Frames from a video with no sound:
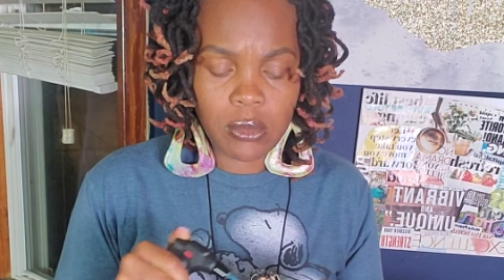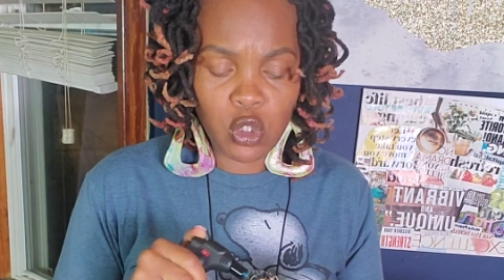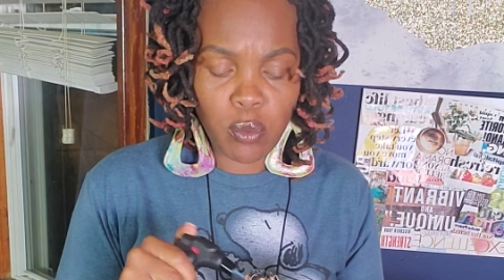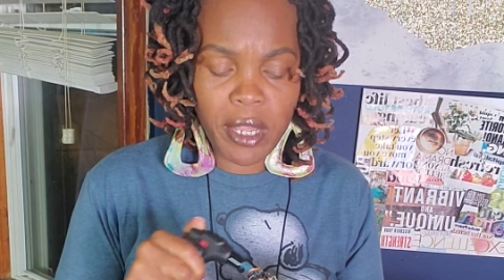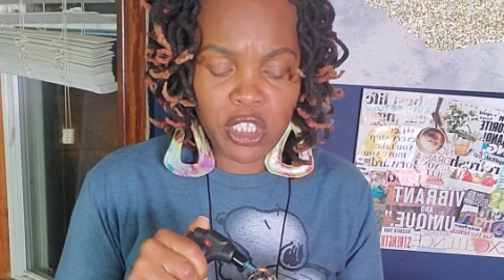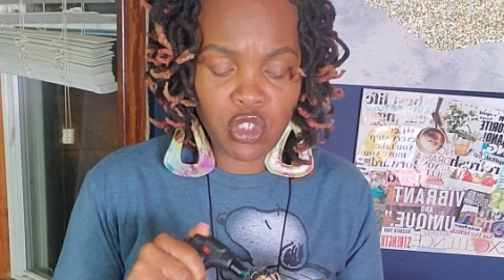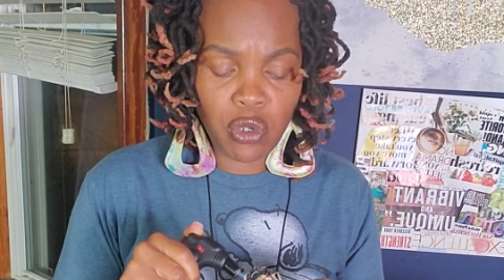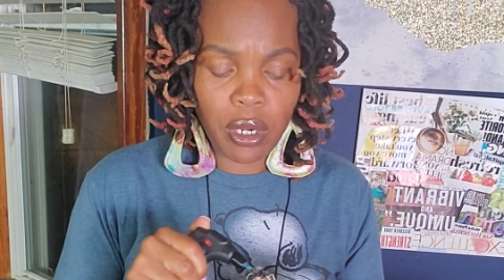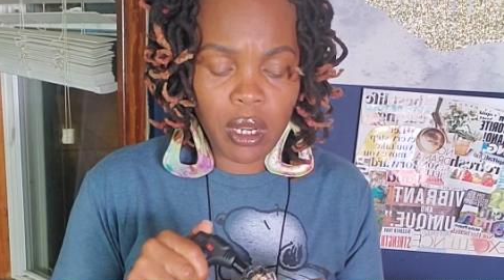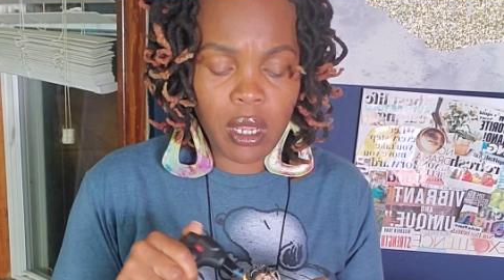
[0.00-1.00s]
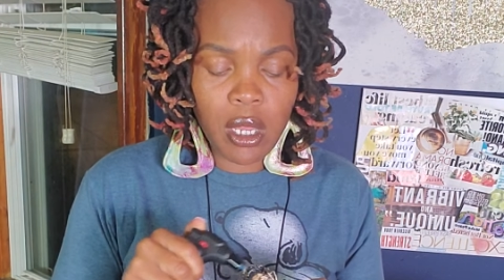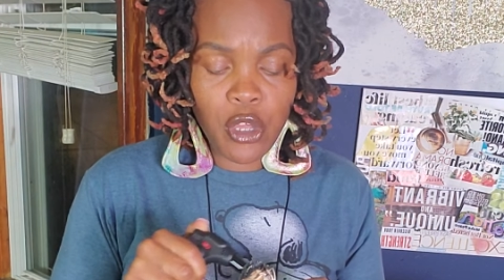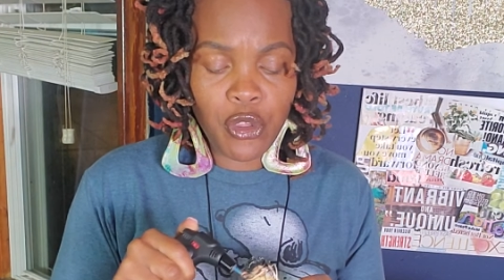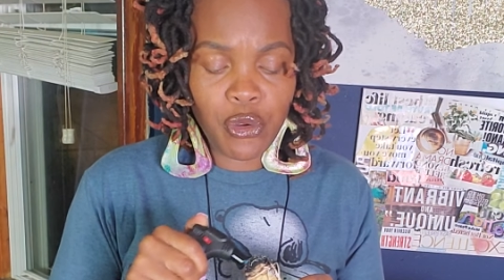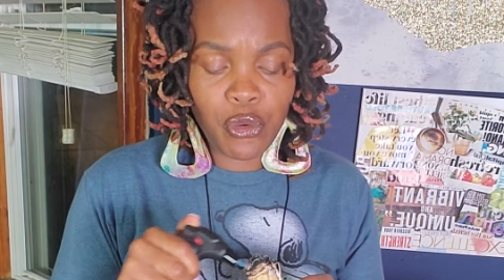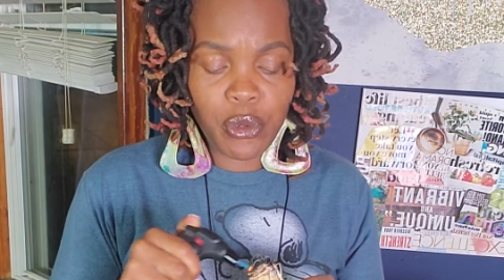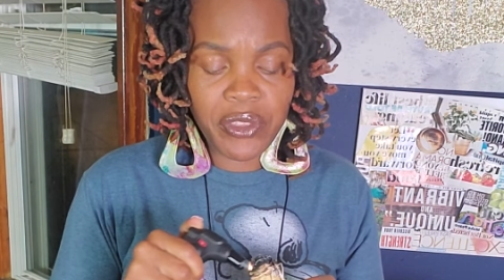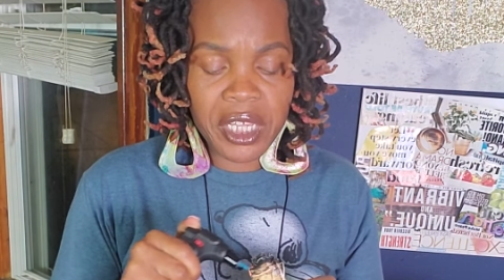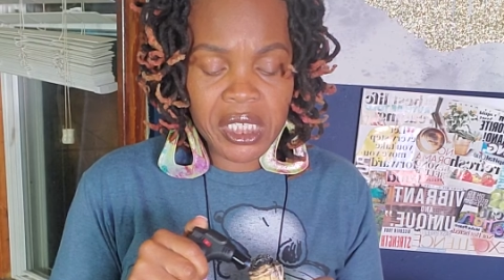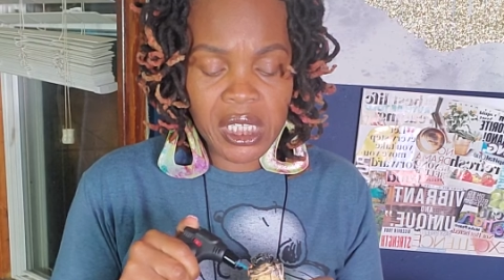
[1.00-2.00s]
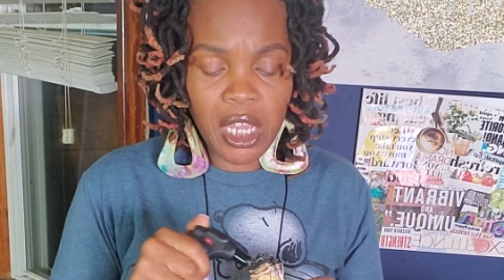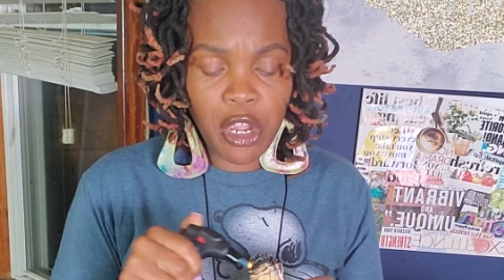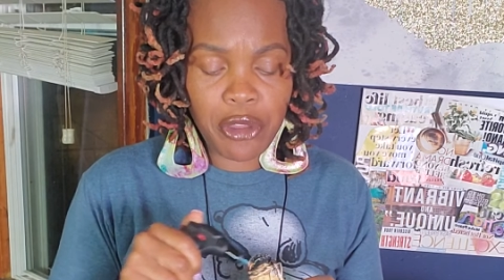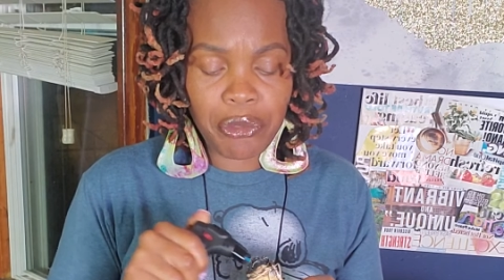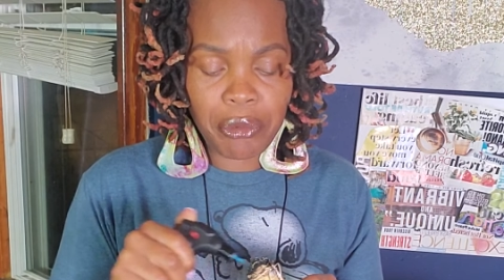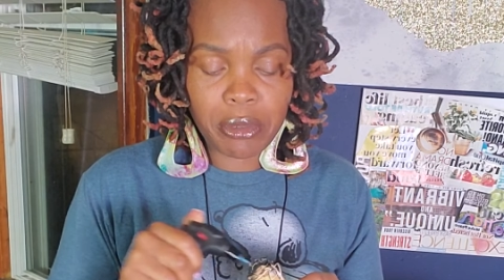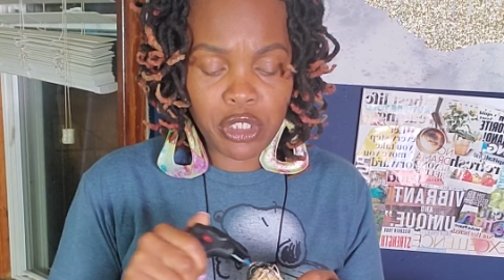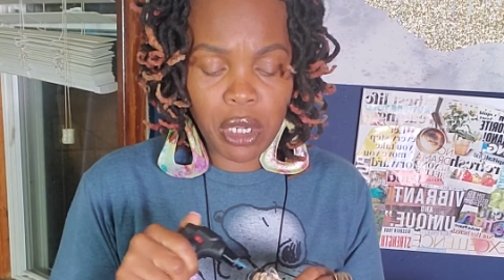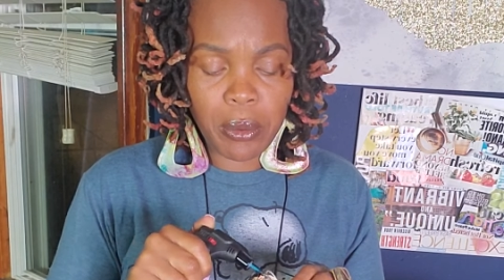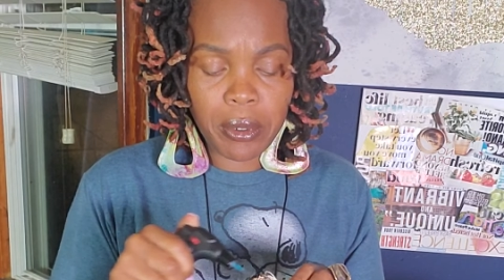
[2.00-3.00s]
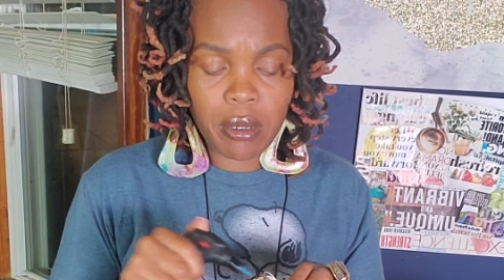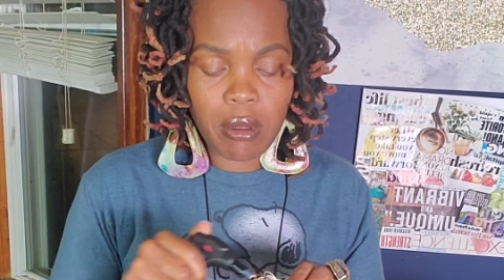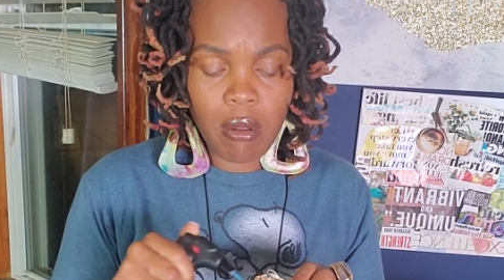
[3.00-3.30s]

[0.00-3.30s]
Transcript: So make sure you're doing things to take care of your throat chakra.